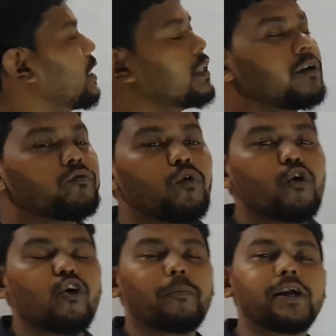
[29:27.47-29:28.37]
are the
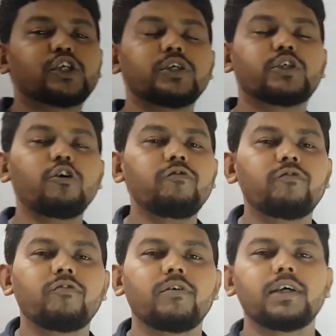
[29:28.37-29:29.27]
4 operations of
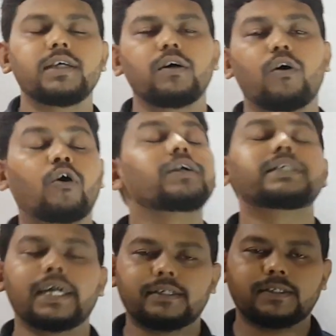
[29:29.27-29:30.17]
on
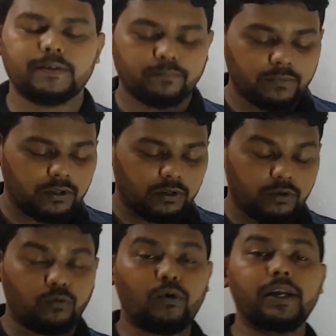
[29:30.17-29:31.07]
sets.
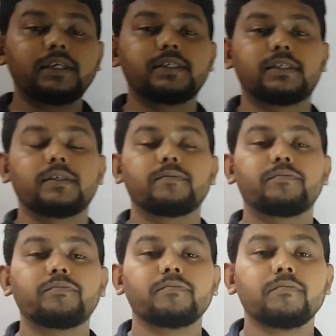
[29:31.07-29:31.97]
One is
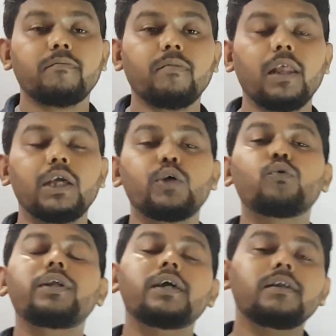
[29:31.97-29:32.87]

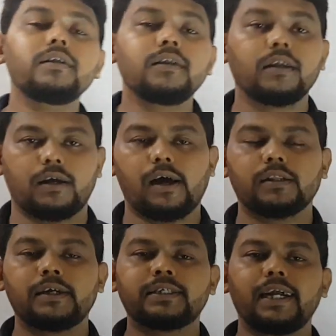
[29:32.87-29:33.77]
union,
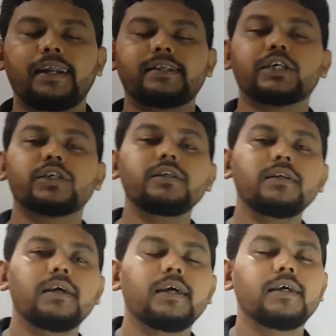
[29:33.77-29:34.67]
other is
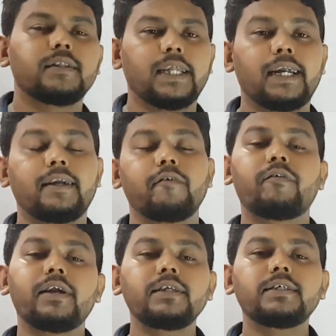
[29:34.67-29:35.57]
intersection, then
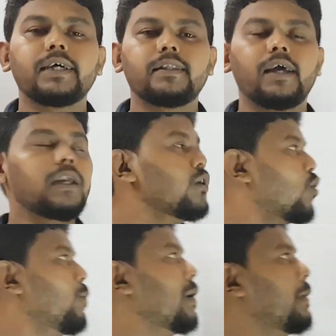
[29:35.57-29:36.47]
difference, and then
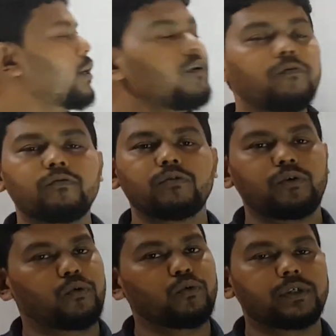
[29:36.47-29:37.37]
complement of
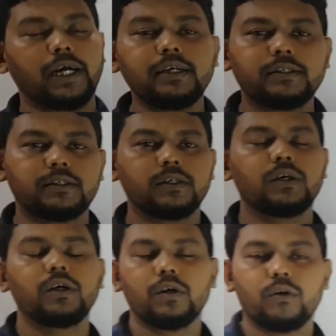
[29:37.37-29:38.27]
2 sets
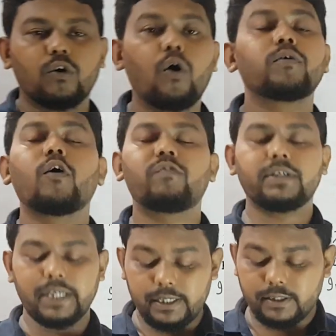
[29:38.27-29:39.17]
or of a
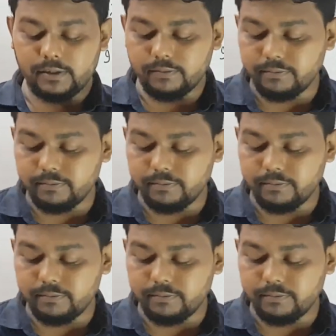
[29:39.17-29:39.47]
set.